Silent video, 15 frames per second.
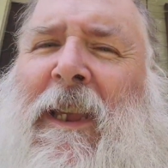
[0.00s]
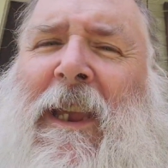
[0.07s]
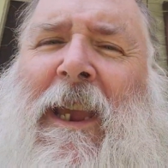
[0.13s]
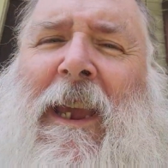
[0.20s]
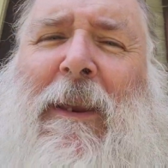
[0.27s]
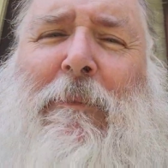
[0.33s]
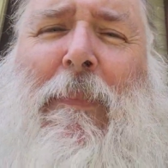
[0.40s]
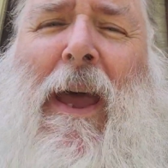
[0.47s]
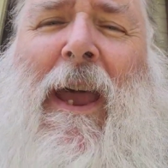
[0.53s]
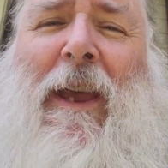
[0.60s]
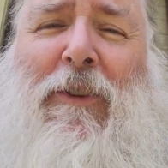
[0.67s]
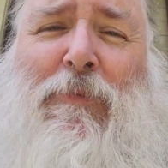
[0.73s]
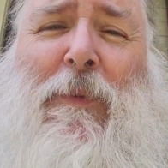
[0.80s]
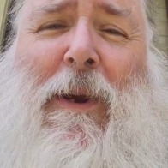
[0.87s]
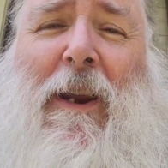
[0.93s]
He had
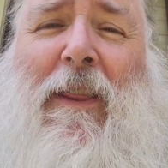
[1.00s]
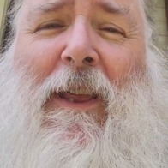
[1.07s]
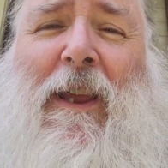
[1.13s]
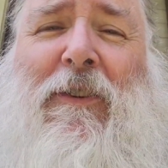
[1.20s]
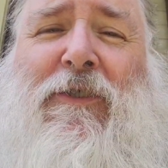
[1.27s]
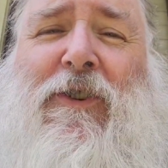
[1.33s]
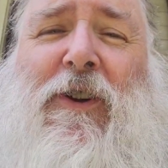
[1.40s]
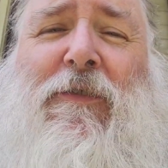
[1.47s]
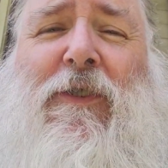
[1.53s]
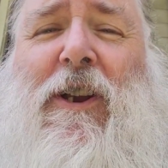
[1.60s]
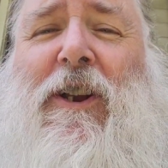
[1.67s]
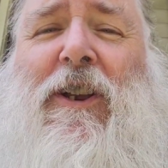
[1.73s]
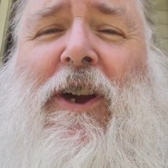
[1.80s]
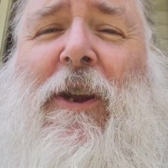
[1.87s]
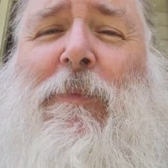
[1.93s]
bags made of that stuff.
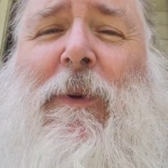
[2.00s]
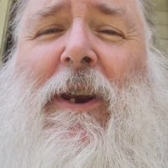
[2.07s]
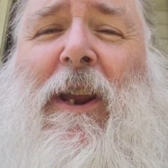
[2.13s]
He'd cut them